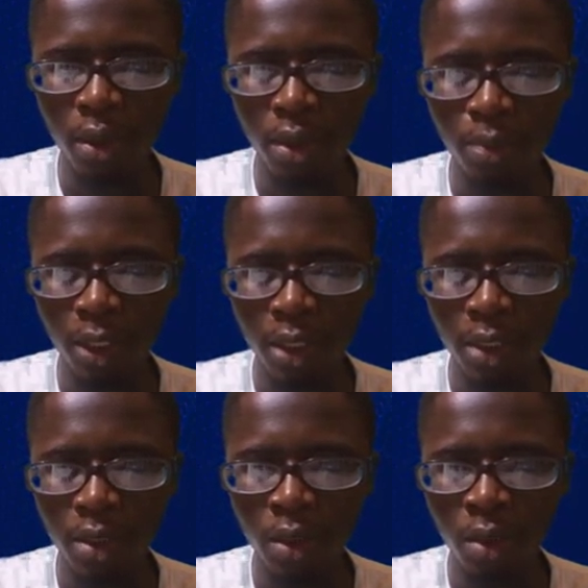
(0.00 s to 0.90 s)
This
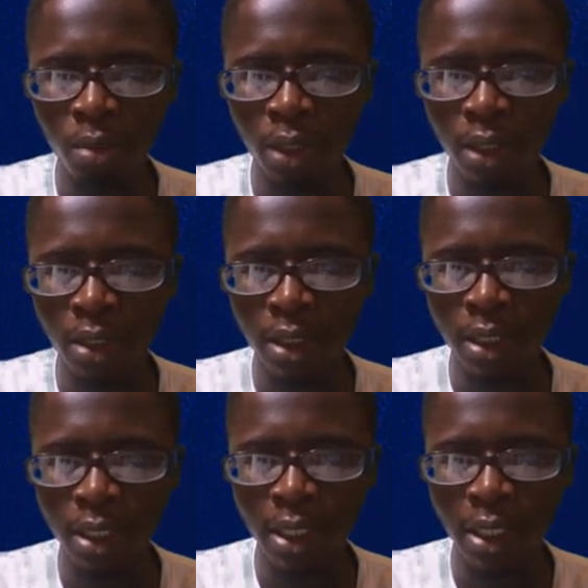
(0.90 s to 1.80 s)
means numbers that
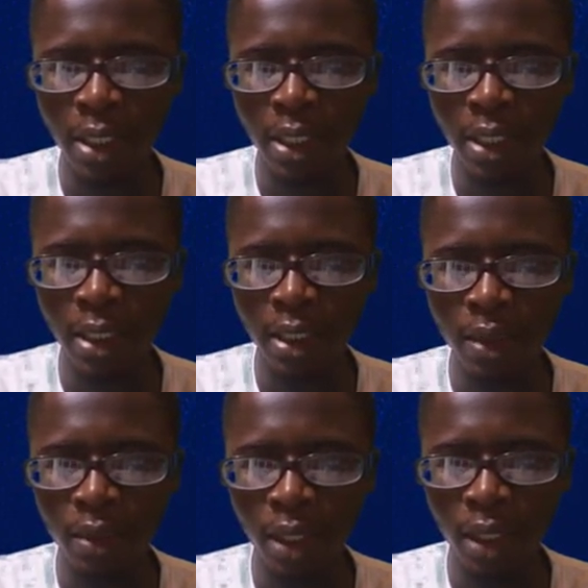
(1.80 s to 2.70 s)
are here that are
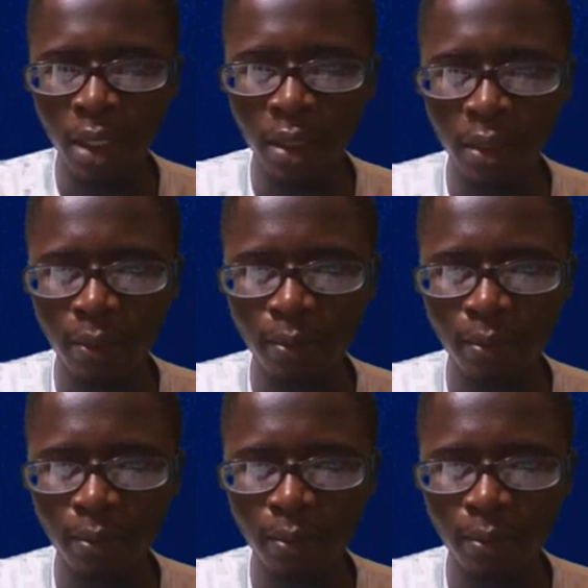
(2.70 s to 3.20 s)
not here.